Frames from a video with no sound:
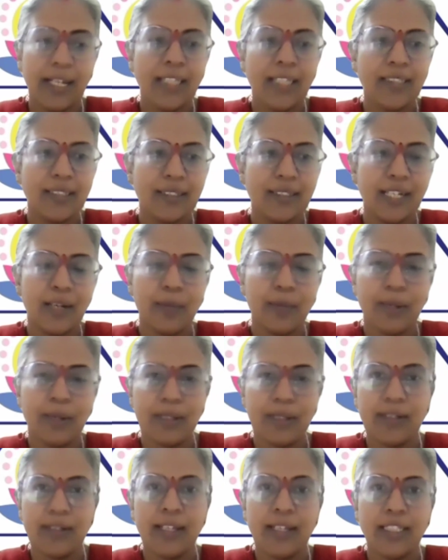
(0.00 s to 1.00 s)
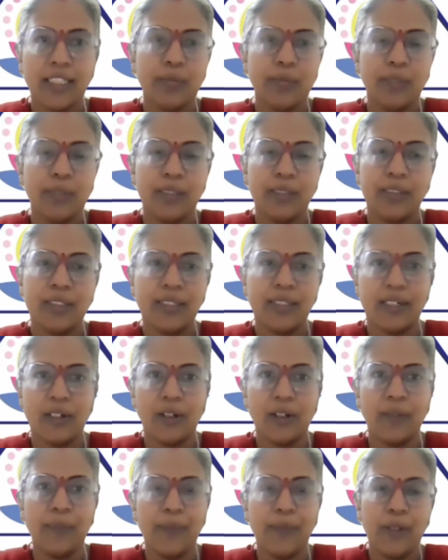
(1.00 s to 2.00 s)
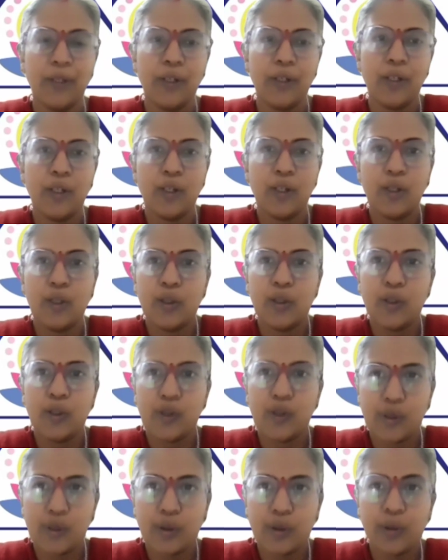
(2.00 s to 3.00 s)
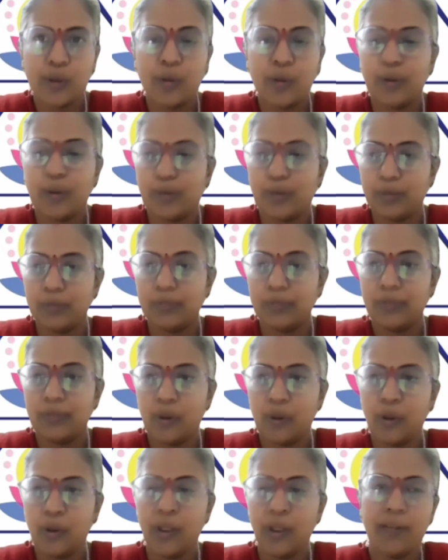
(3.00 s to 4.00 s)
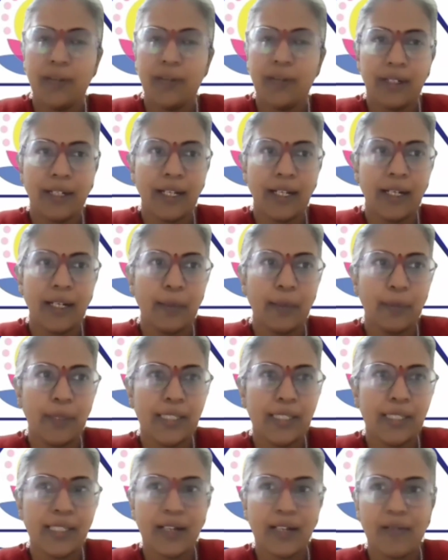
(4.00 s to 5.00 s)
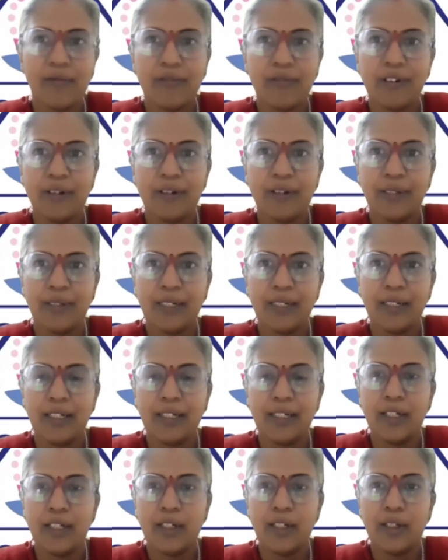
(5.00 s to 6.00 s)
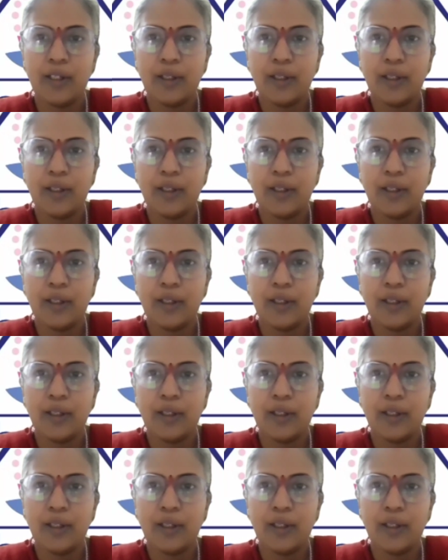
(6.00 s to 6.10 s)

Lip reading: all the next janmas, next births and all. So whoever can please come forward.